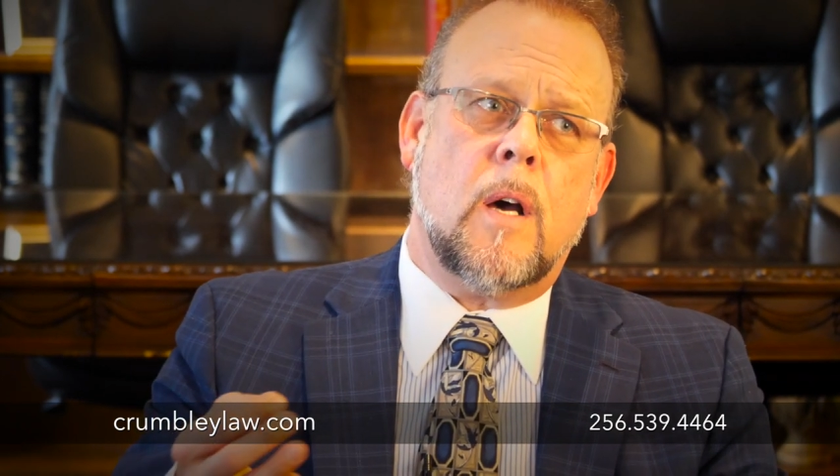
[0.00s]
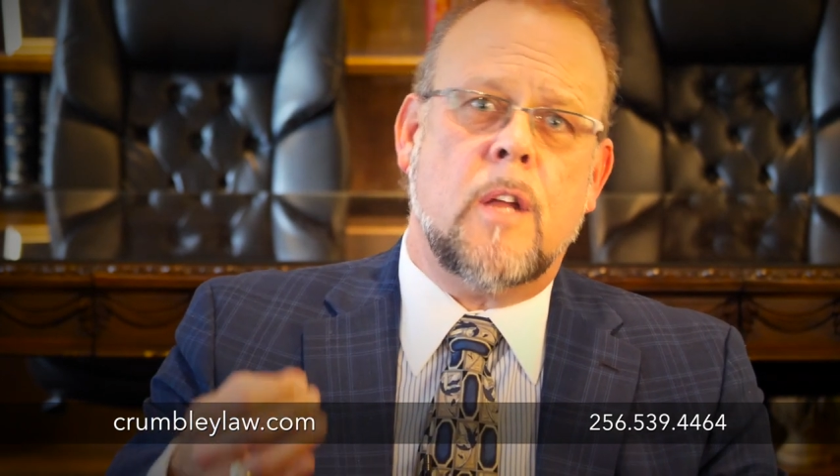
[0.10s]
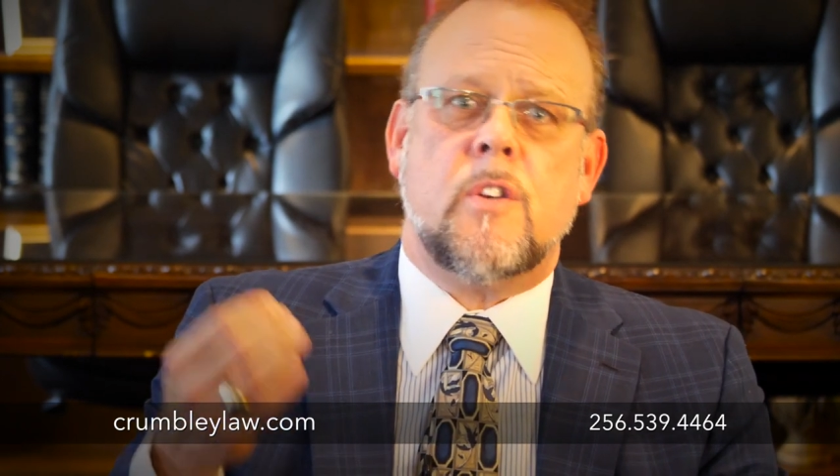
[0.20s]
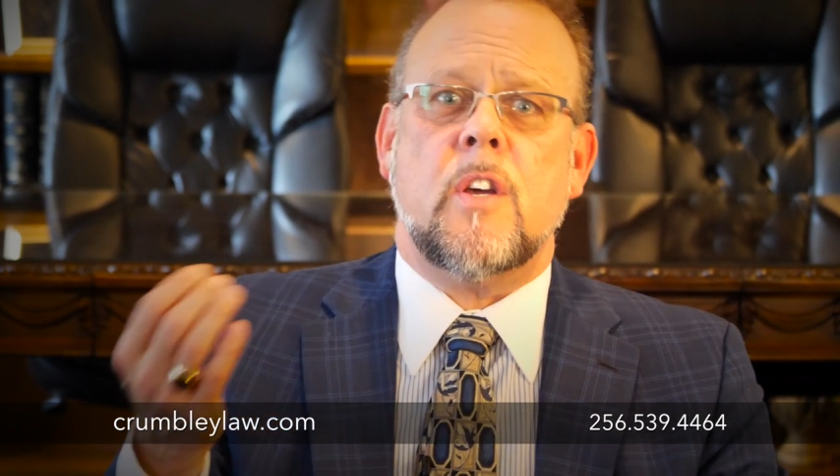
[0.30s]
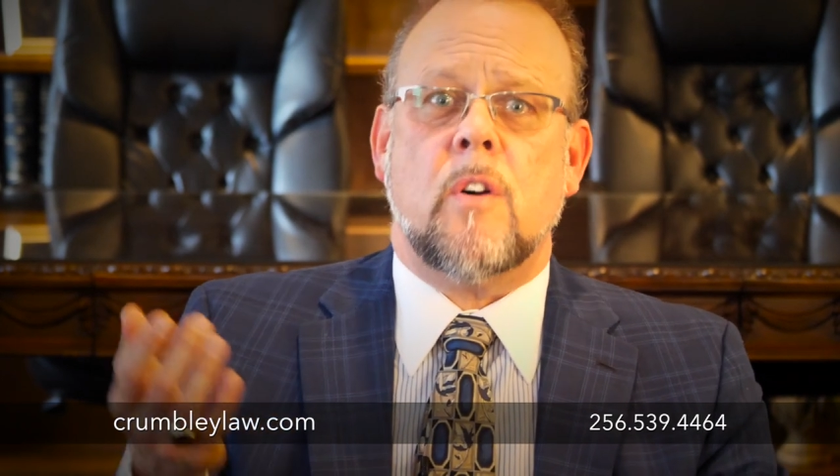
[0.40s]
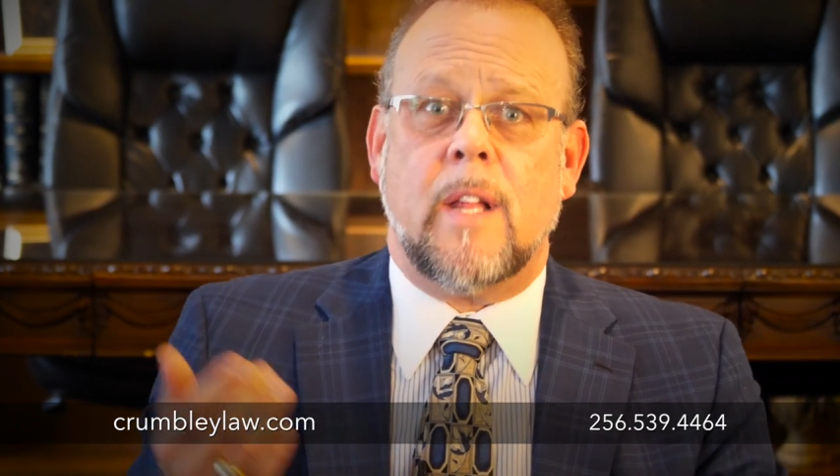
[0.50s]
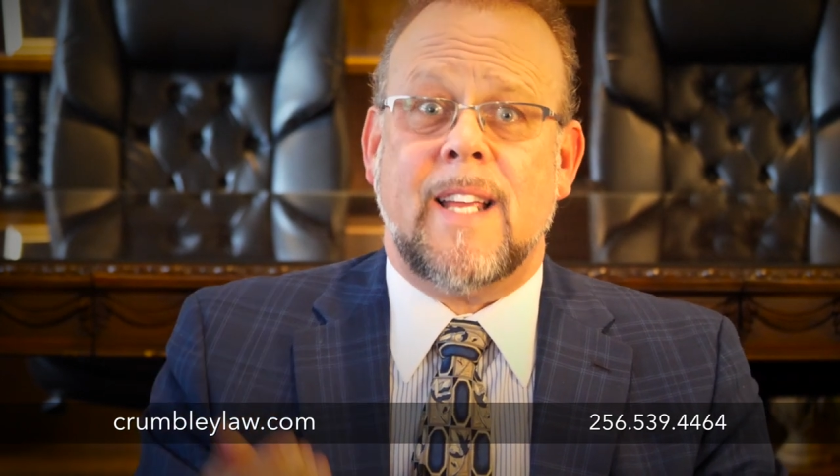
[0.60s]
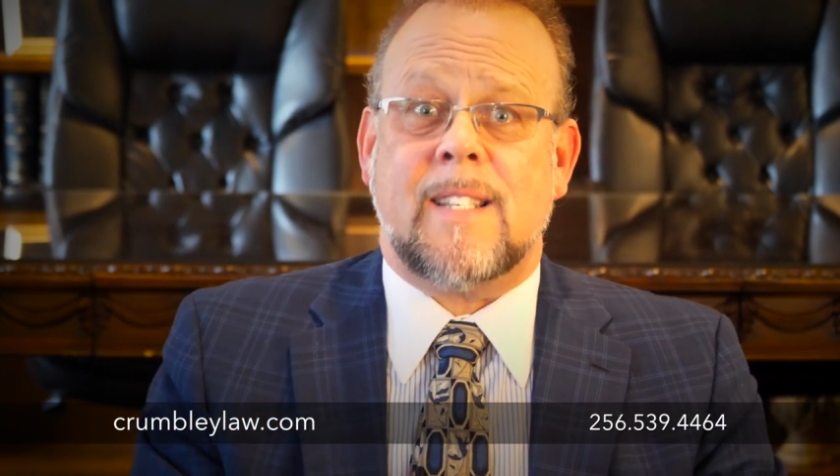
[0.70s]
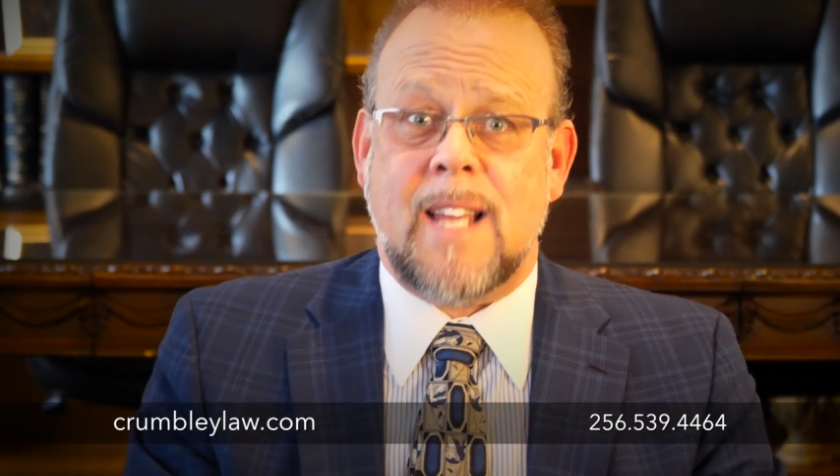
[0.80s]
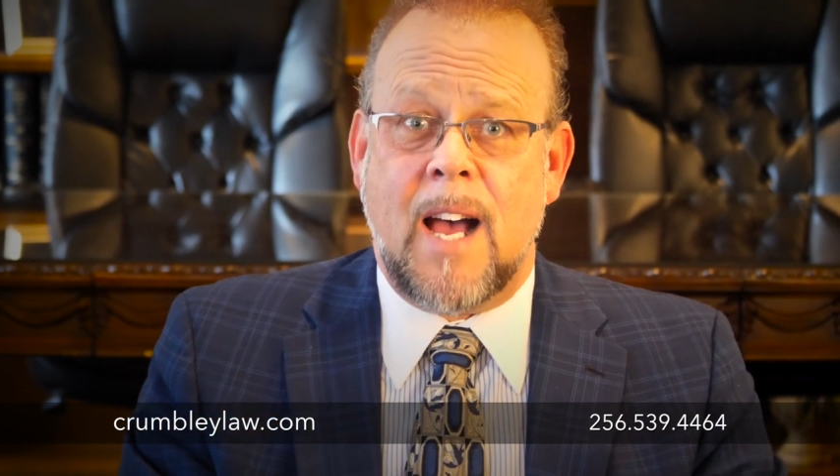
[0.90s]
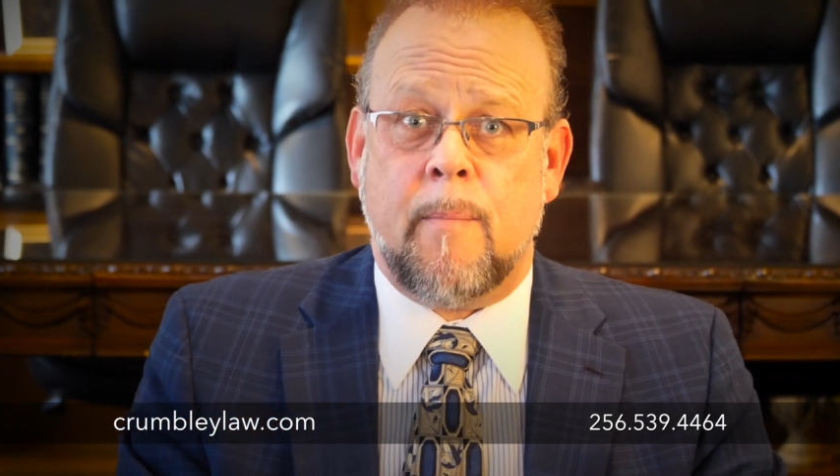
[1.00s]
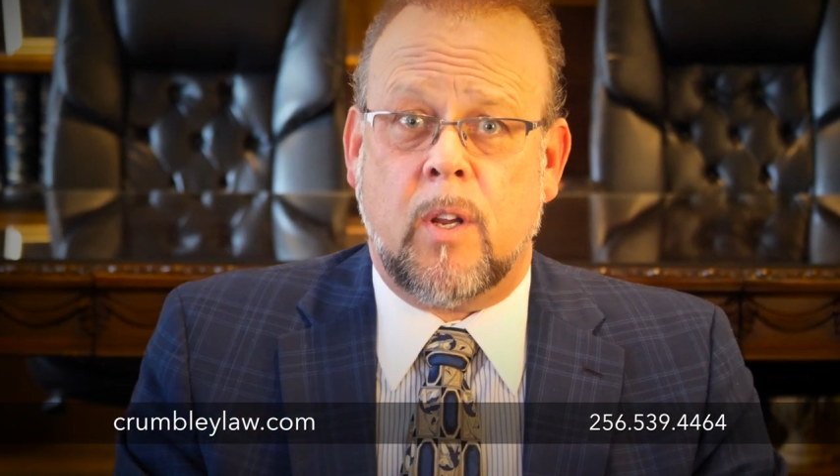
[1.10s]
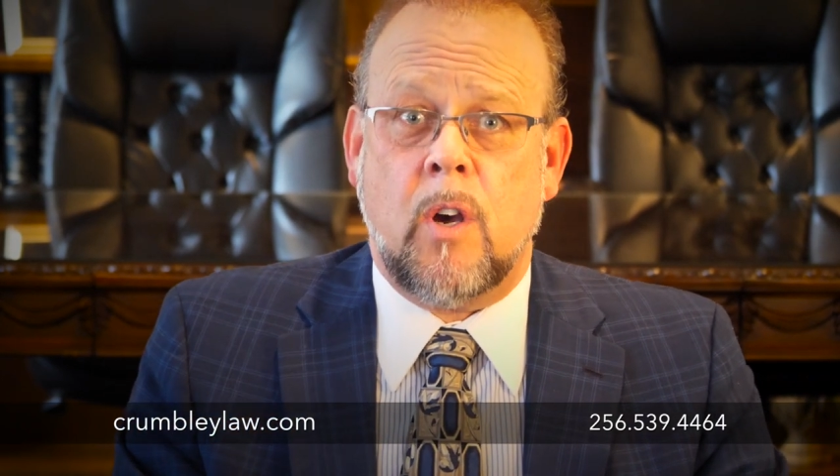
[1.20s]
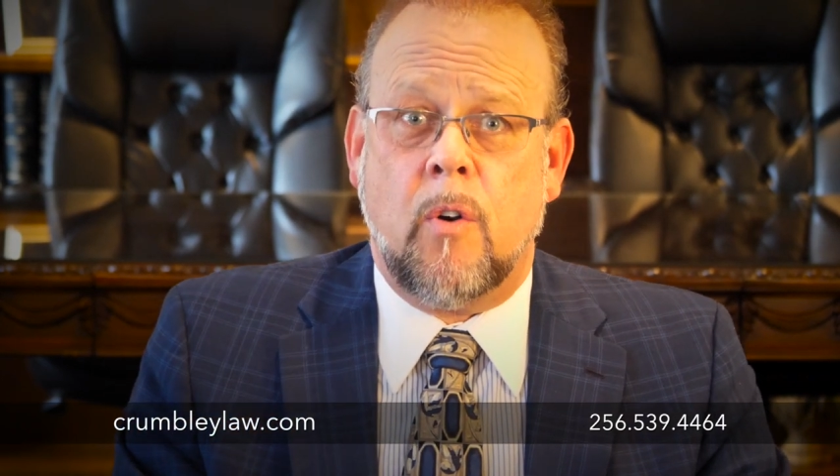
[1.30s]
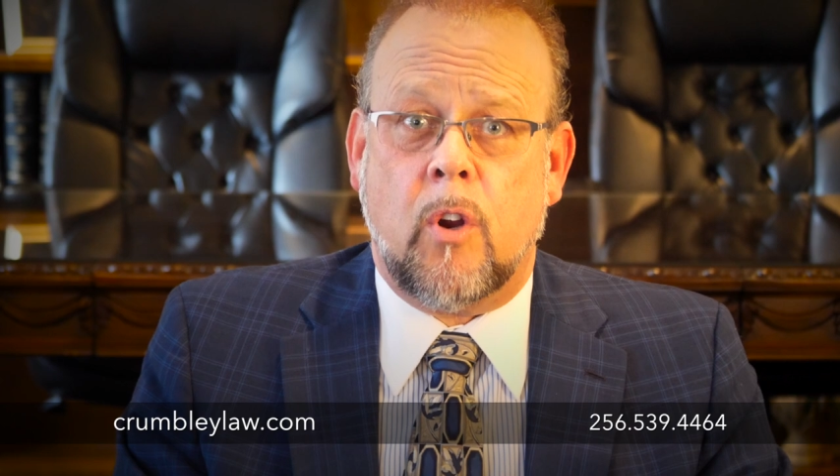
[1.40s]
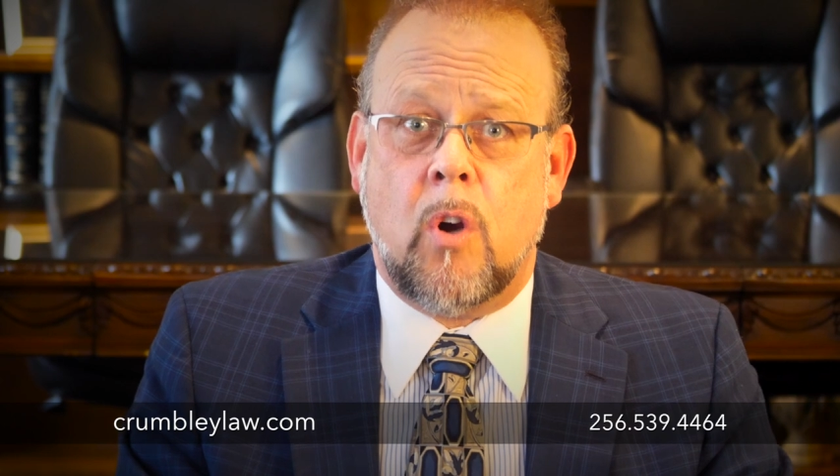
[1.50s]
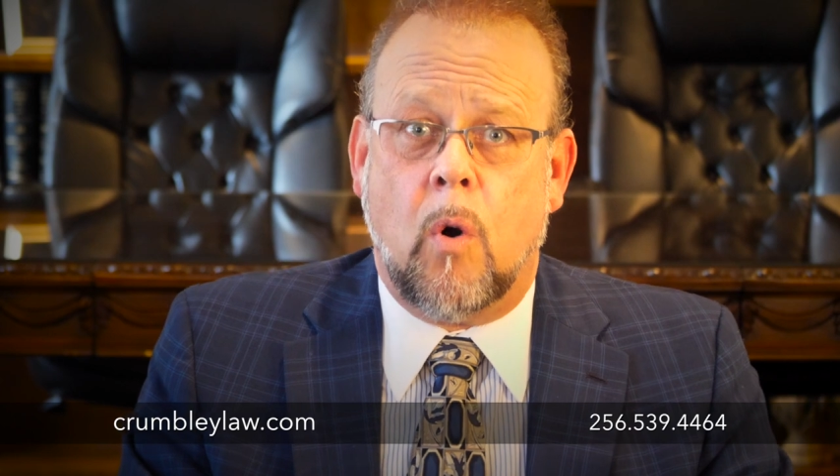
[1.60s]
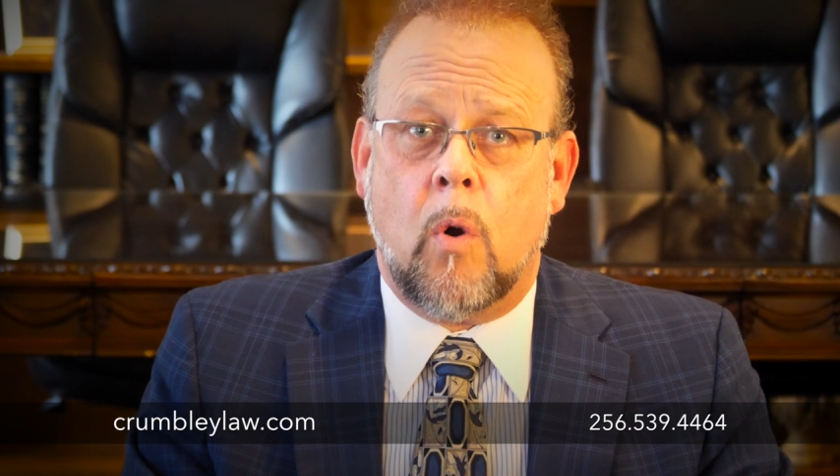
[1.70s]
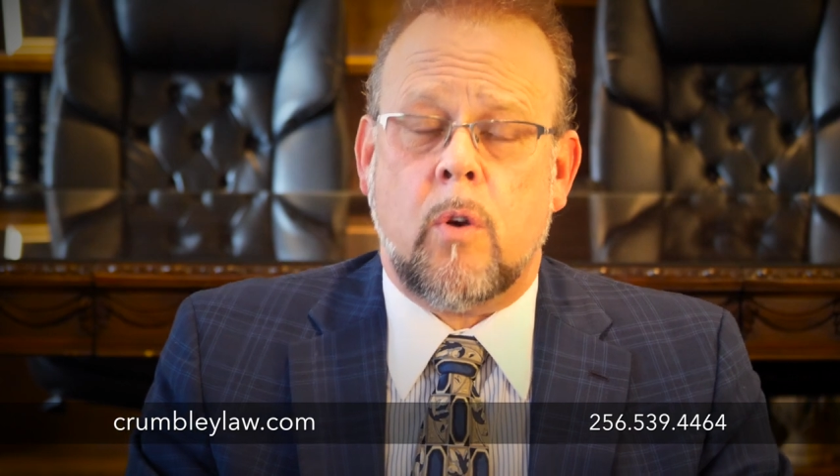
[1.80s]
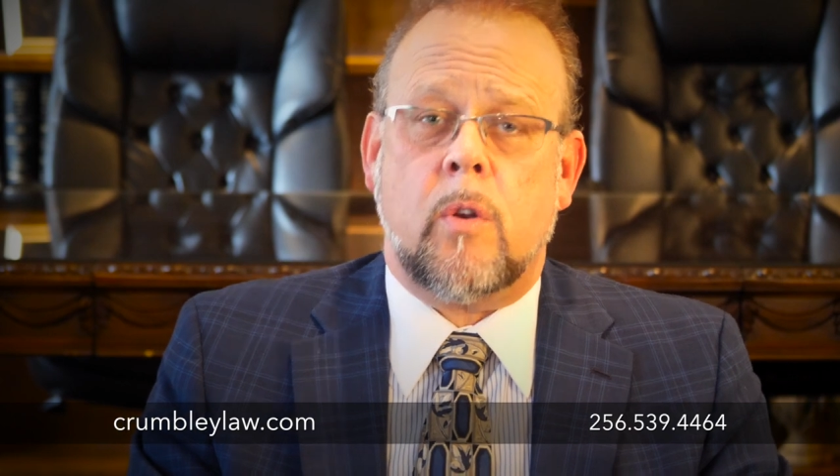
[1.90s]
until it's time to go to
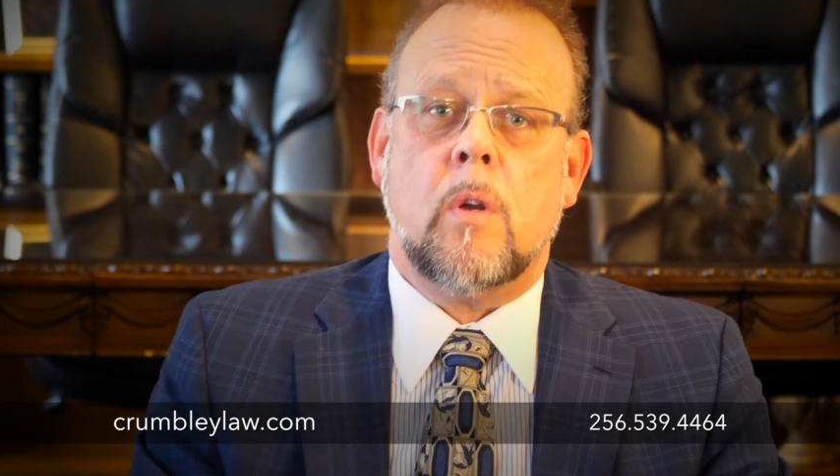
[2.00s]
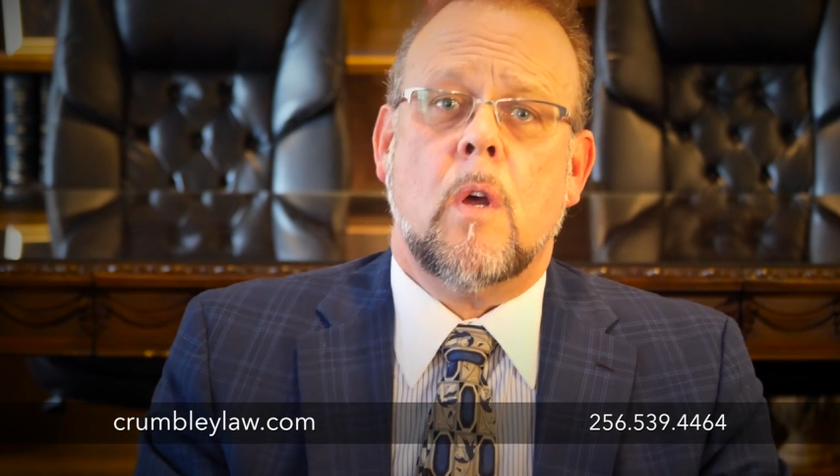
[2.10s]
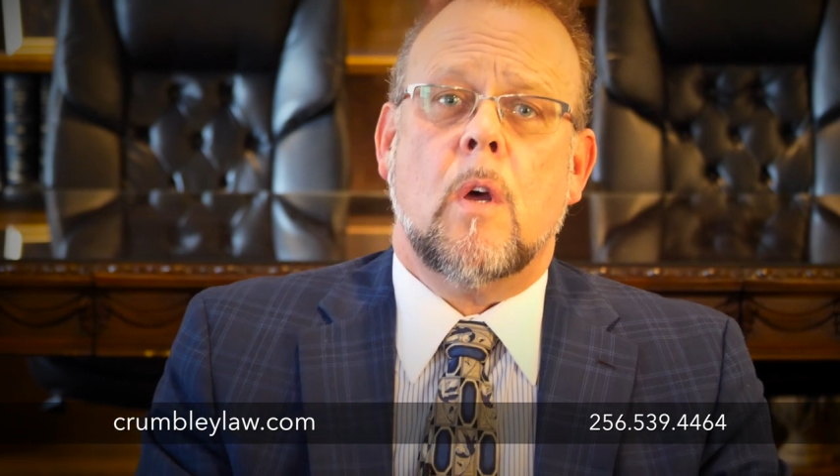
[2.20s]
court.